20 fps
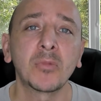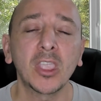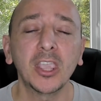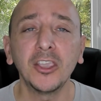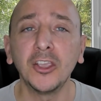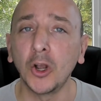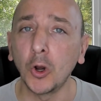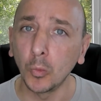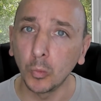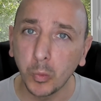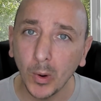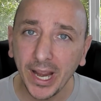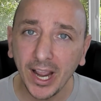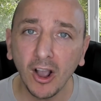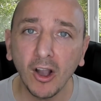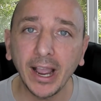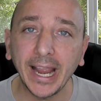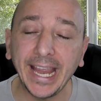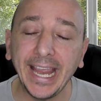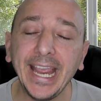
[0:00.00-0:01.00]
We
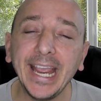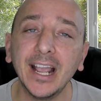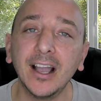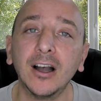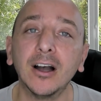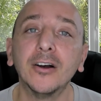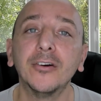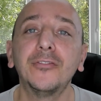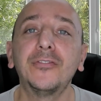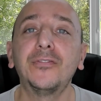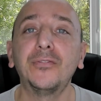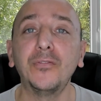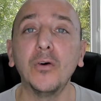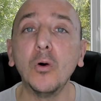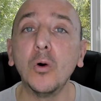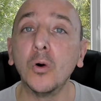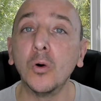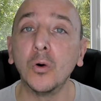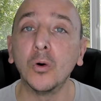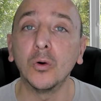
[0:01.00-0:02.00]
are here
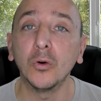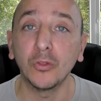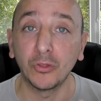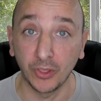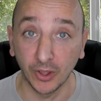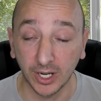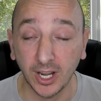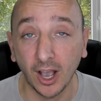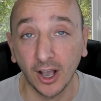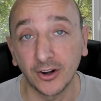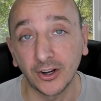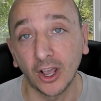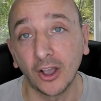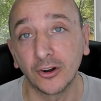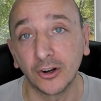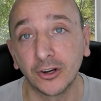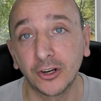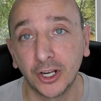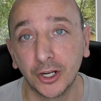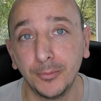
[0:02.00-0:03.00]
for the
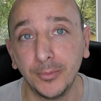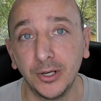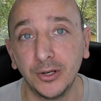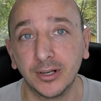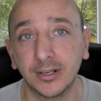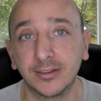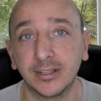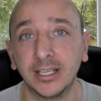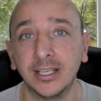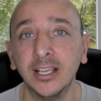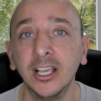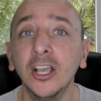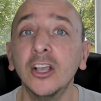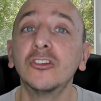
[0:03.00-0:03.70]
Cardano community